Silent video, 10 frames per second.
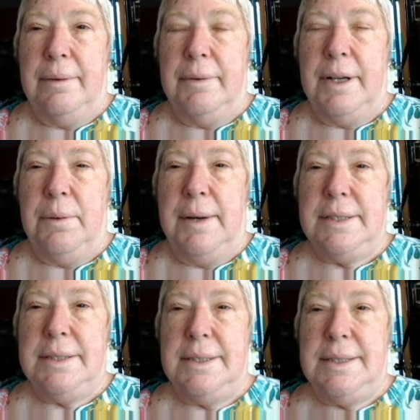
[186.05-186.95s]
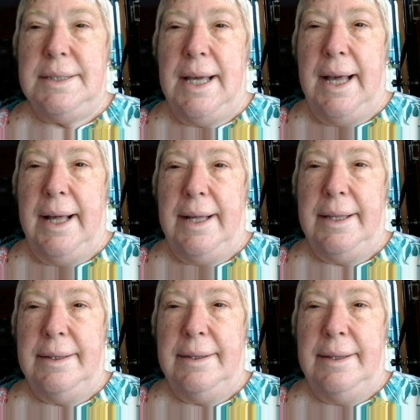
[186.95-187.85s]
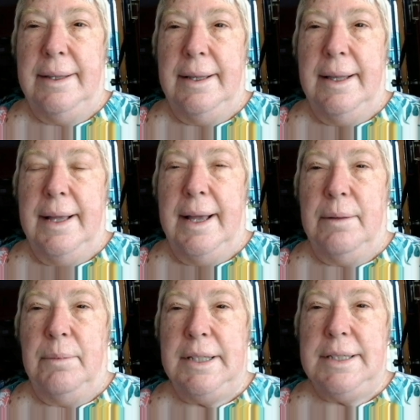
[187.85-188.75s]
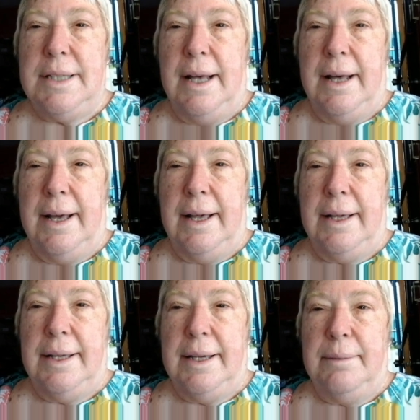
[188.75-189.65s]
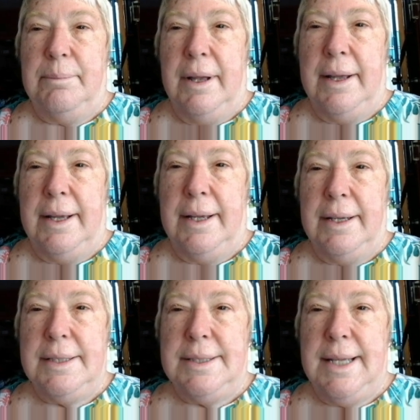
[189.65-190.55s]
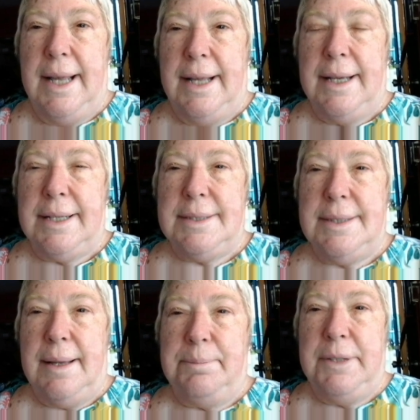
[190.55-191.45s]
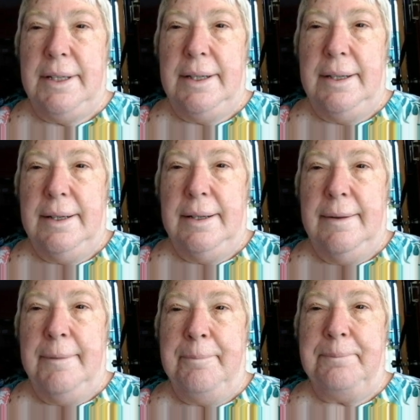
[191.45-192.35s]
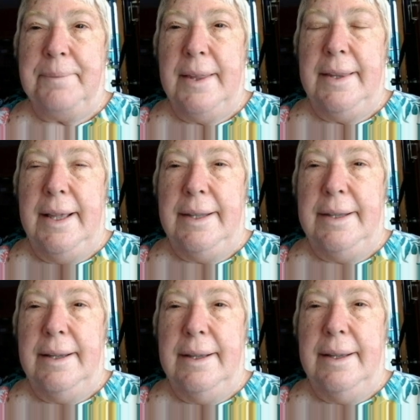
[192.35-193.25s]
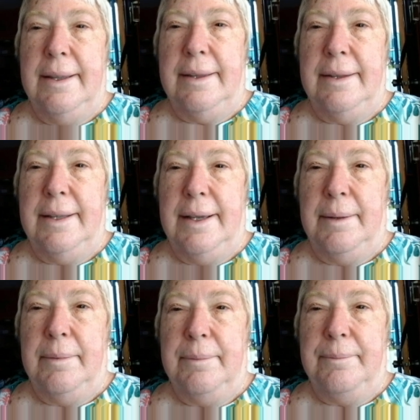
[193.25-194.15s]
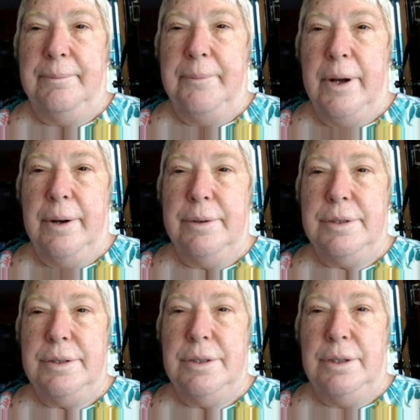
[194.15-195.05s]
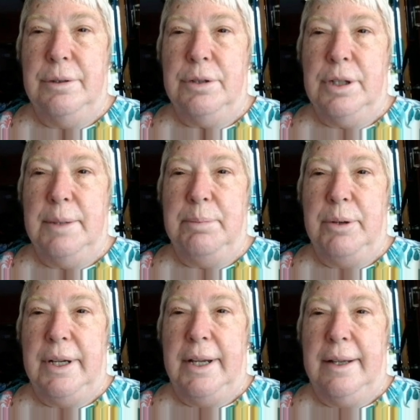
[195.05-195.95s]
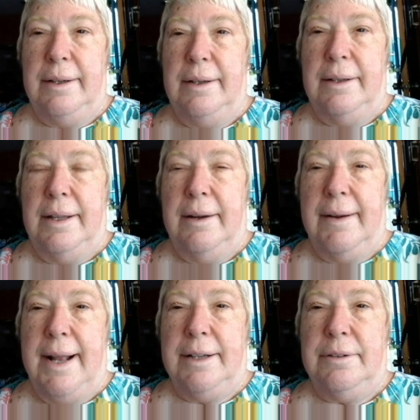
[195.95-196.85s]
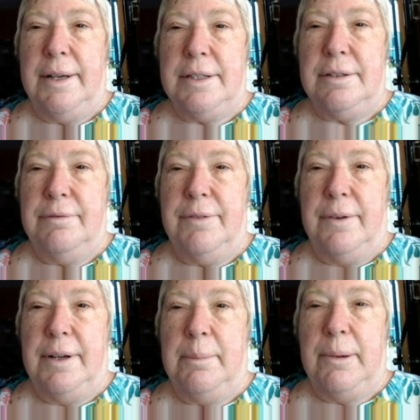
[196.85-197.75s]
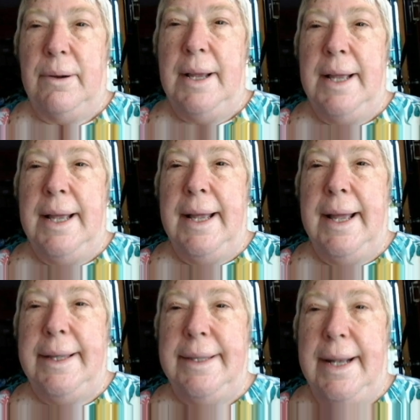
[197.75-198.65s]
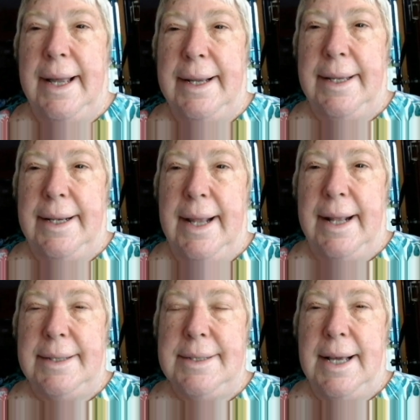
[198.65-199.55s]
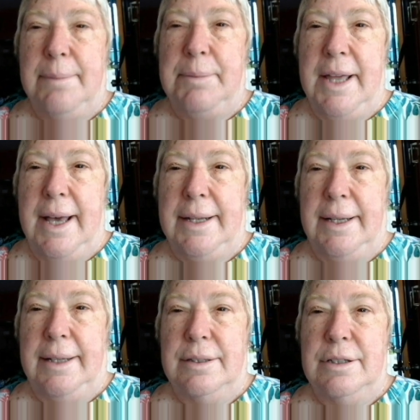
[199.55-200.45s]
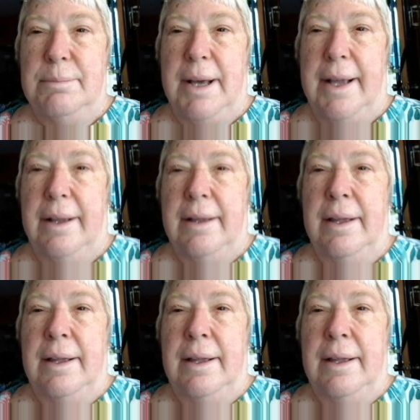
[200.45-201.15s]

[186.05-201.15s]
request a stay, and once I get my stay accepted, then the hosts usually put in their address and phone number, and then I can type that into my